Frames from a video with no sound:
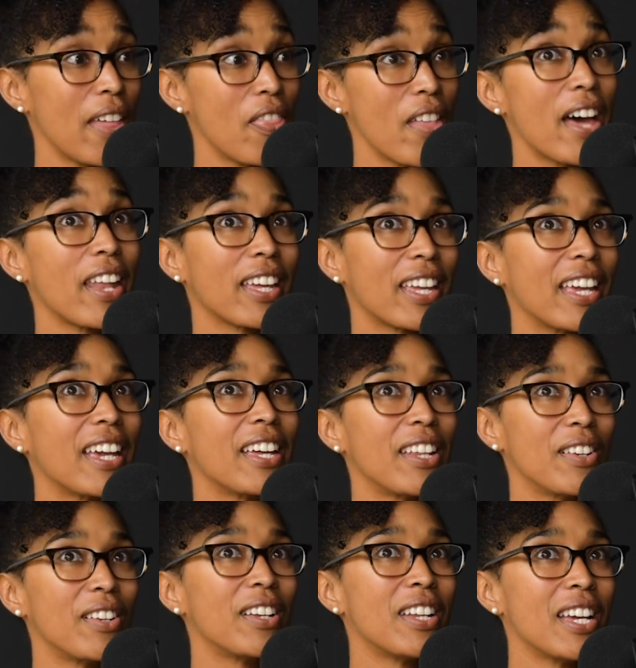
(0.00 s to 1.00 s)
And that
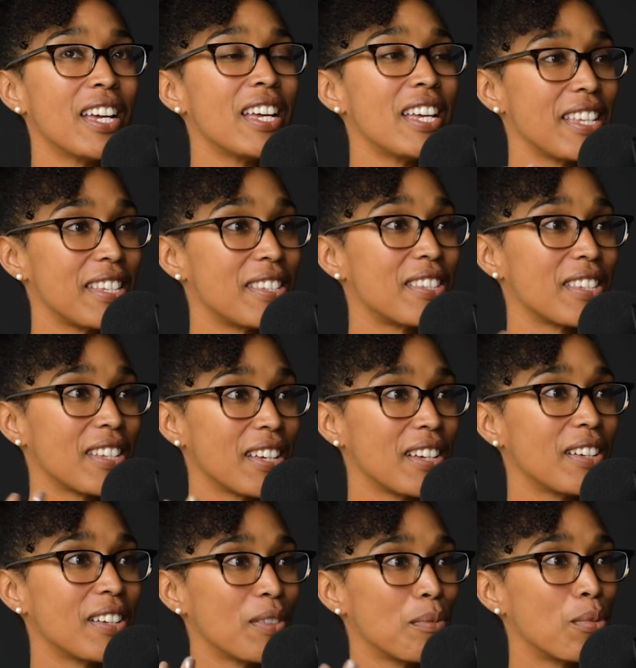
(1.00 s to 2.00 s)
again is,
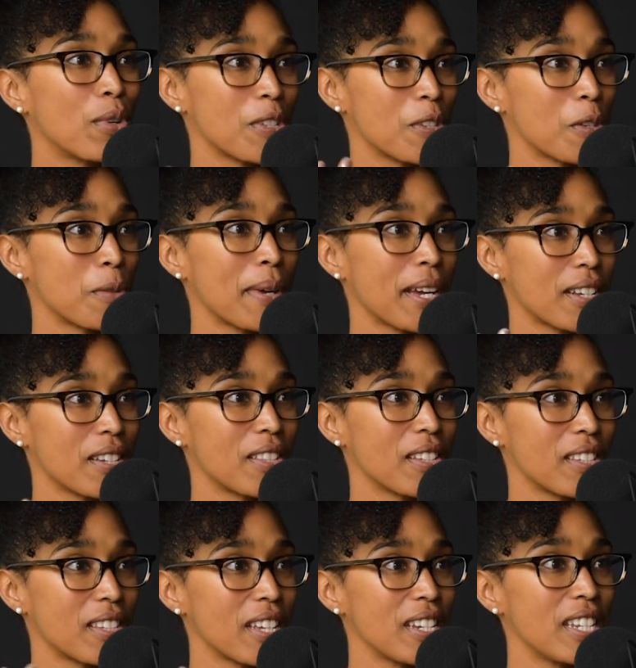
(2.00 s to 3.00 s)
it brings us back to
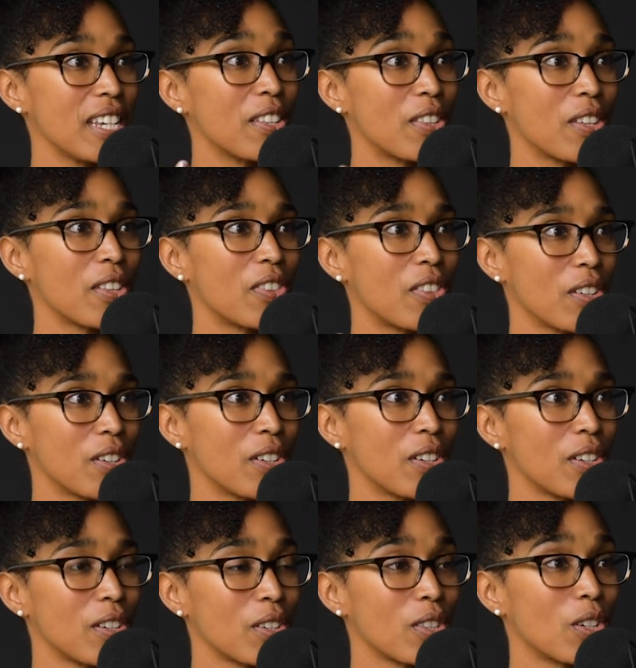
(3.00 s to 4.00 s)
this idea that
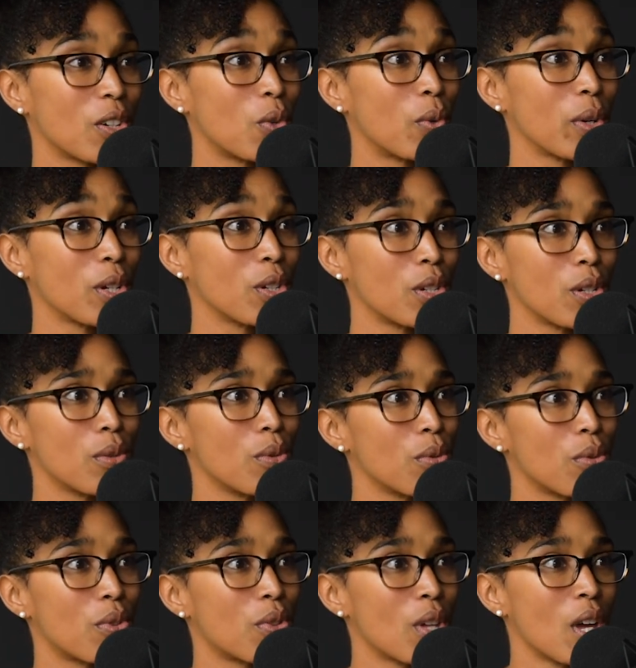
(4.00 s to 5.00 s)
the queer
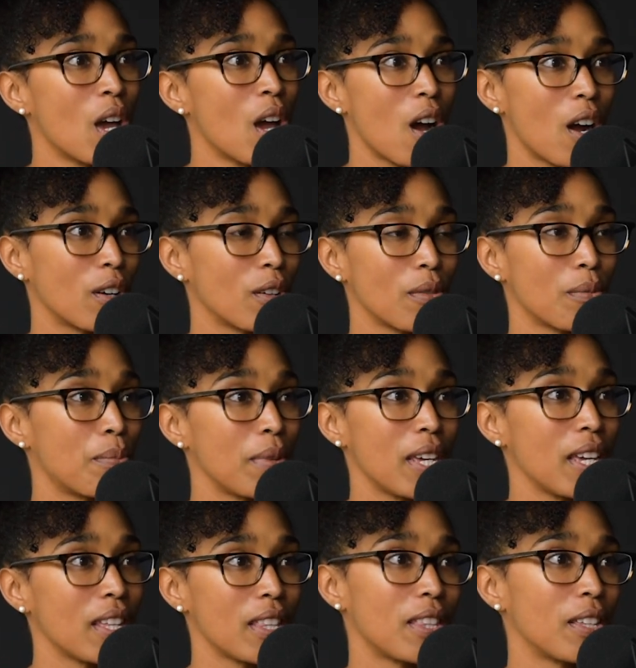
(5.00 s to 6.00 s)
youth
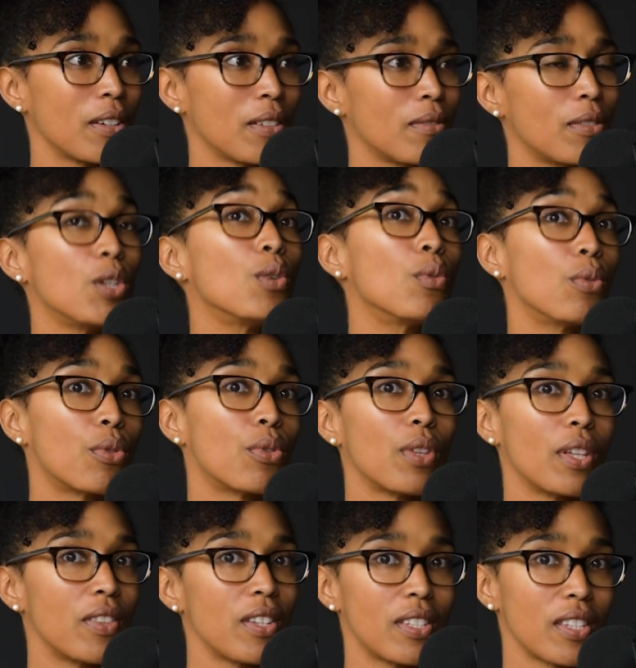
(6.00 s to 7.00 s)
the youth
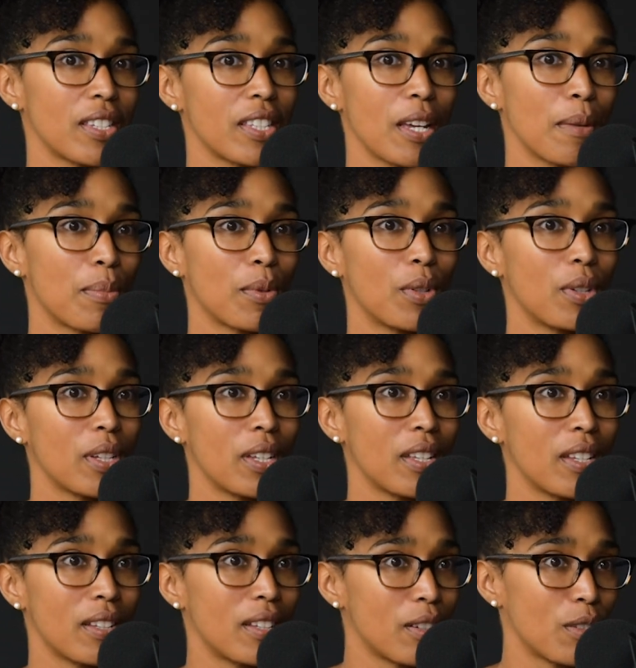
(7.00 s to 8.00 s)
in this example,
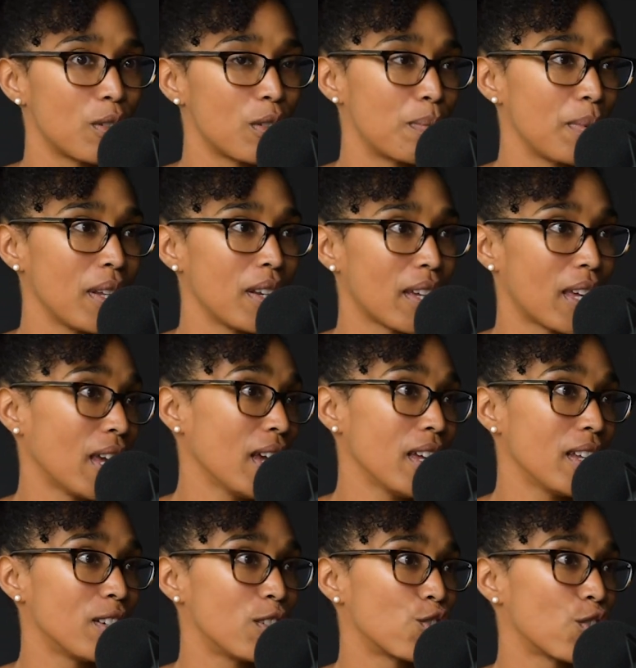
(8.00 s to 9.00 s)
they're just being a
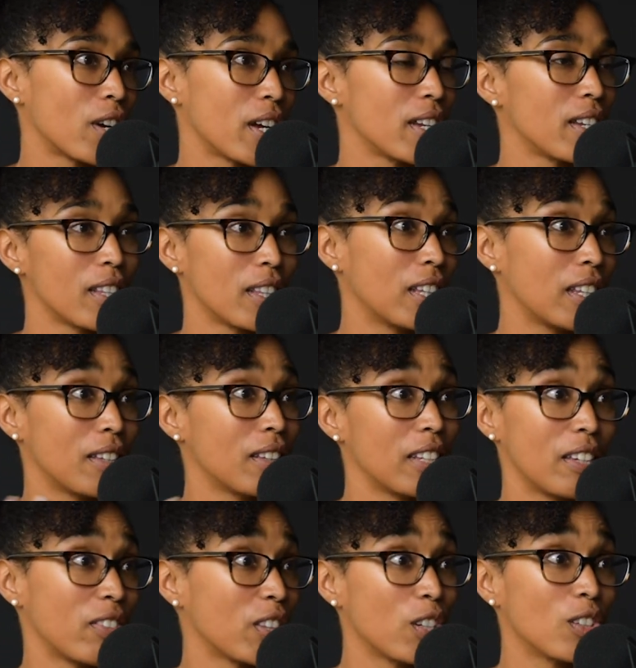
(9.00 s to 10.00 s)
kid,
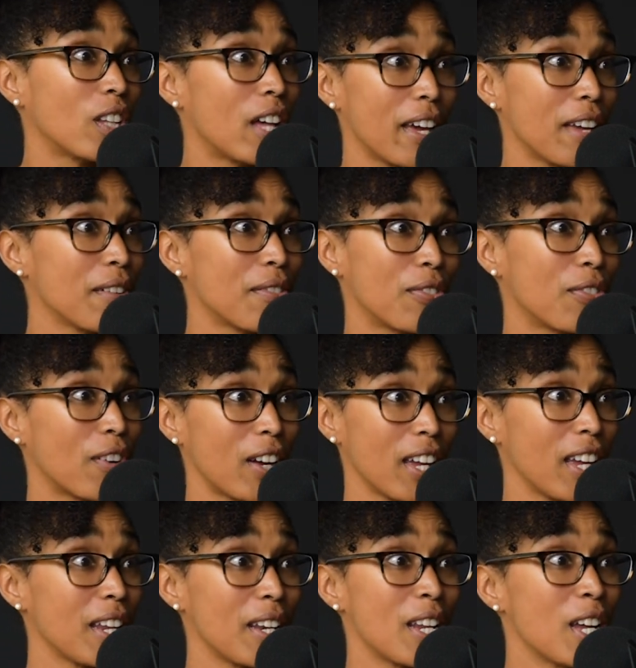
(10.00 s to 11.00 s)
living their life,
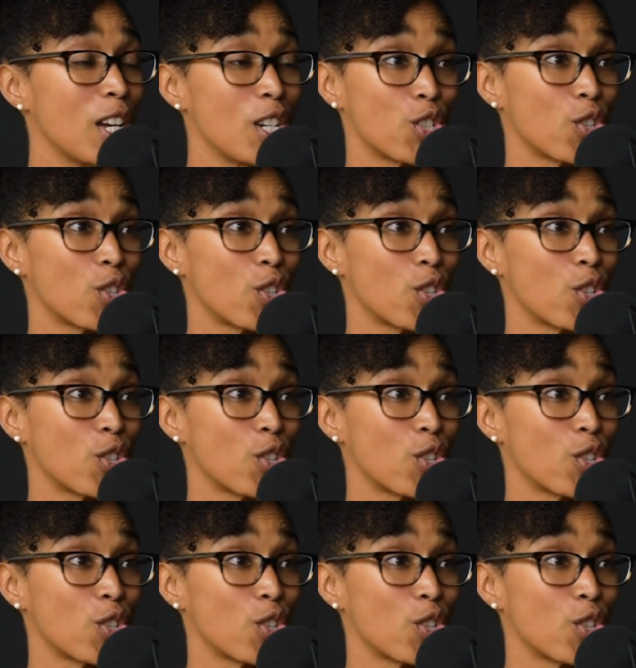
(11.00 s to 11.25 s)
right?